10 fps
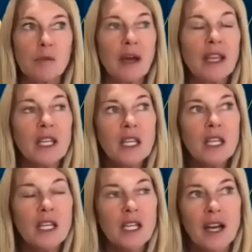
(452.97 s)
But
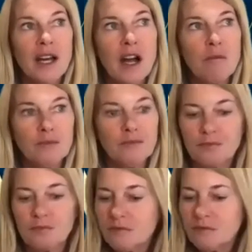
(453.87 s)

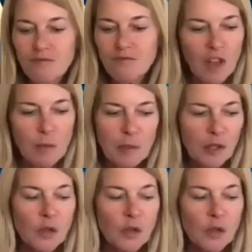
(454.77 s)
people